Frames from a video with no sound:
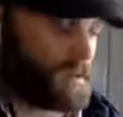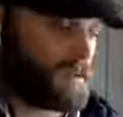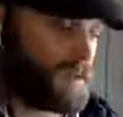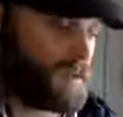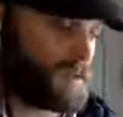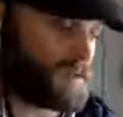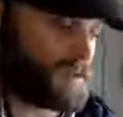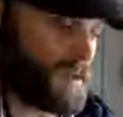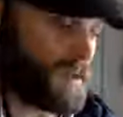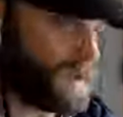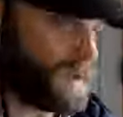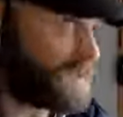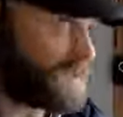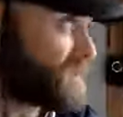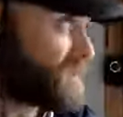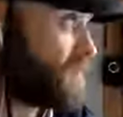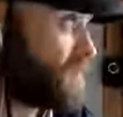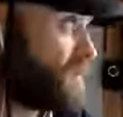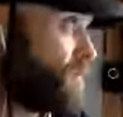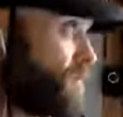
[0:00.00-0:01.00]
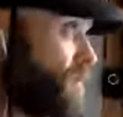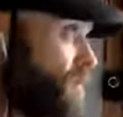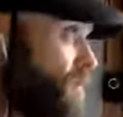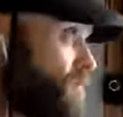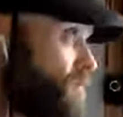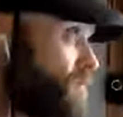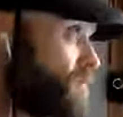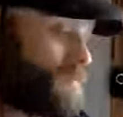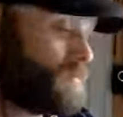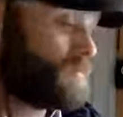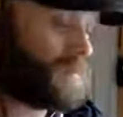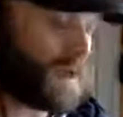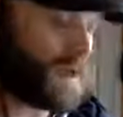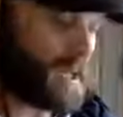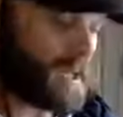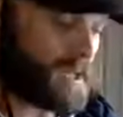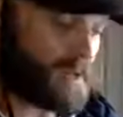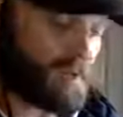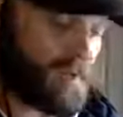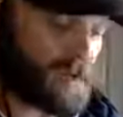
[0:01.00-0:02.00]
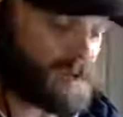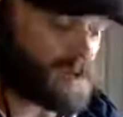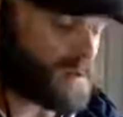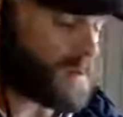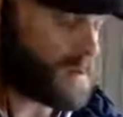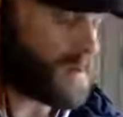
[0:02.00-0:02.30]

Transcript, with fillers: it's not acceptable by any measure.